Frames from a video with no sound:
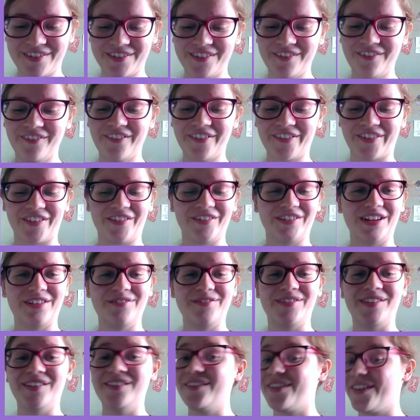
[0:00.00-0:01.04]
also
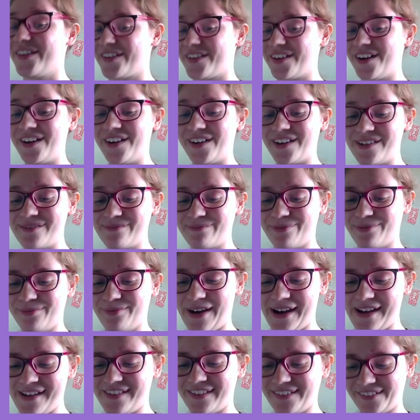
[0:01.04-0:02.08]
gives you the type,
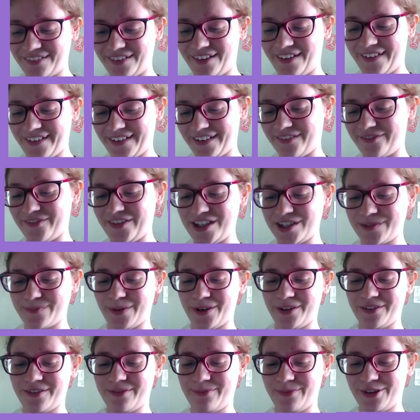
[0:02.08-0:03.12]
weight and height of each
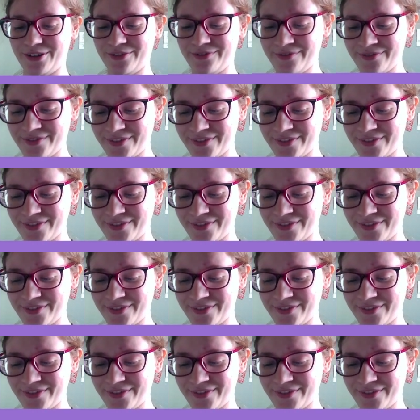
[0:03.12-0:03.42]
Pokemon,